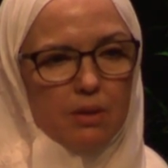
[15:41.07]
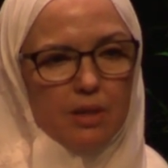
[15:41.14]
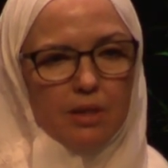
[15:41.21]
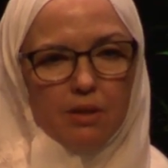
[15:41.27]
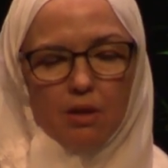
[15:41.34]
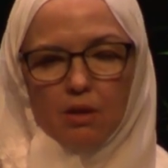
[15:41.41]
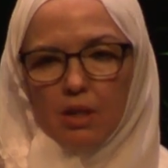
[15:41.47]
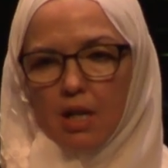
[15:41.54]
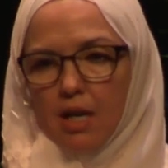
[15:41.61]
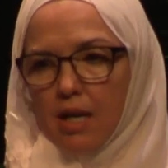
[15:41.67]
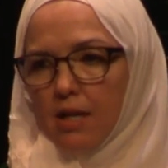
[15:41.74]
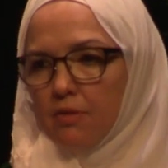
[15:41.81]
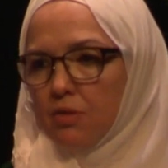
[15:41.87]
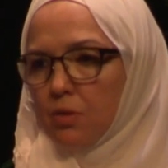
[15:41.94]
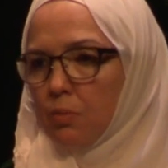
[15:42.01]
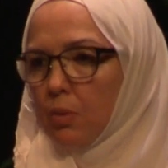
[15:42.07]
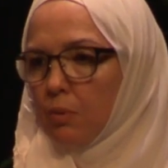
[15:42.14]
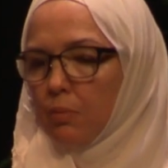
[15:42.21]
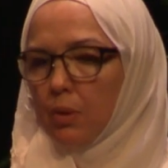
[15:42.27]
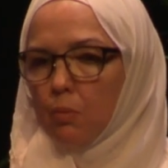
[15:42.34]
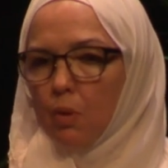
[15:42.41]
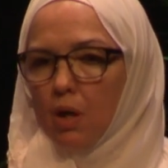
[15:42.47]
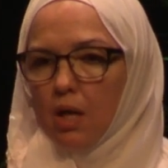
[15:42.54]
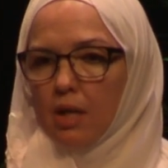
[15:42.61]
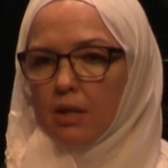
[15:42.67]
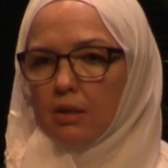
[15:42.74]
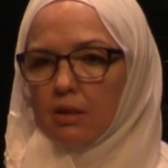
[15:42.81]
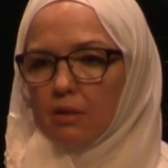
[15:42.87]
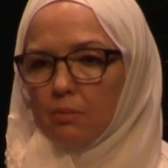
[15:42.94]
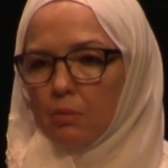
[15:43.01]
in our lives, where we
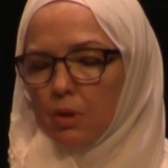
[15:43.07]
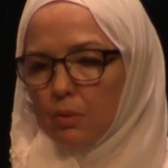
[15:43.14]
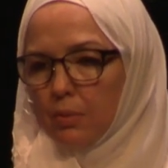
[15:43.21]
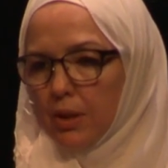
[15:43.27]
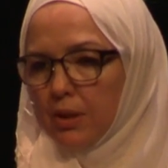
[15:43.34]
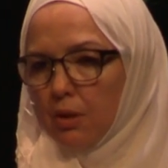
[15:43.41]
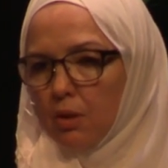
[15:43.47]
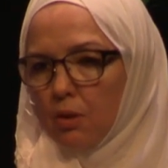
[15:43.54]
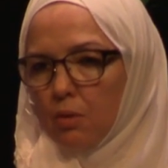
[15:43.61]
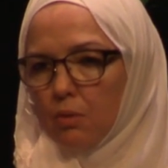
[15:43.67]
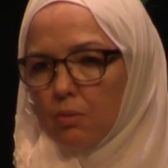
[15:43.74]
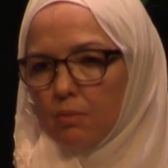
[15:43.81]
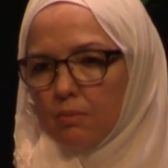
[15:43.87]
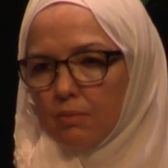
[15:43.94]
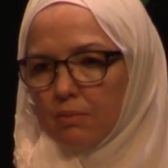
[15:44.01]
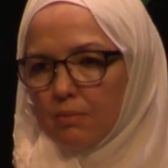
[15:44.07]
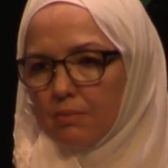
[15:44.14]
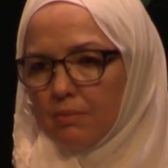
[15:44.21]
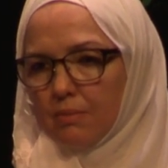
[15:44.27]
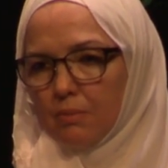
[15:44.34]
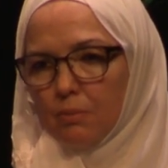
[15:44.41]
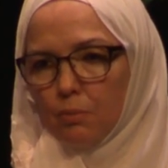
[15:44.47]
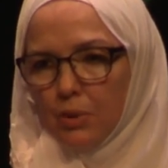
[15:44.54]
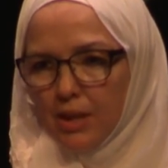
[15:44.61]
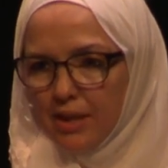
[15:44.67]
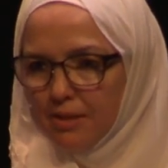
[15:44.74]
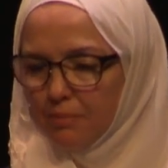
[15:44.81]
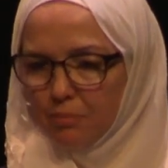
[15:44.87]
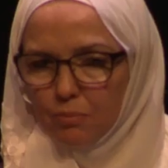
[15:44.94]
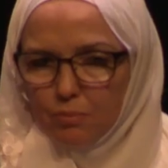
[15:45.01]
walk, where we go.
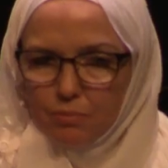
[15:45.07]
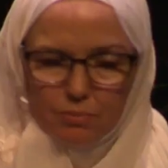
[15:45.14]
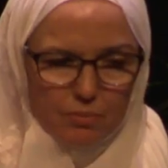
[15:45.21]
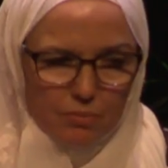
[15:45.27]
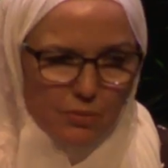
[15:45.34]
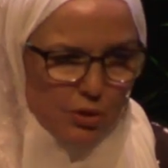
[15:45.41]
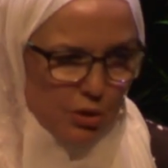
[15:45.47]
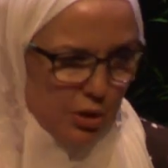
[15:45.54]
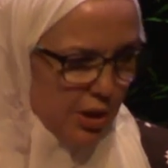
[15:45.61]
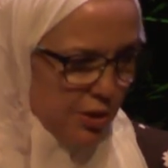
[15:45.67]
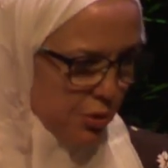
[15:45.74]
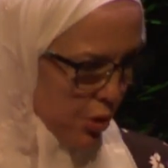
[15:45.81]
We can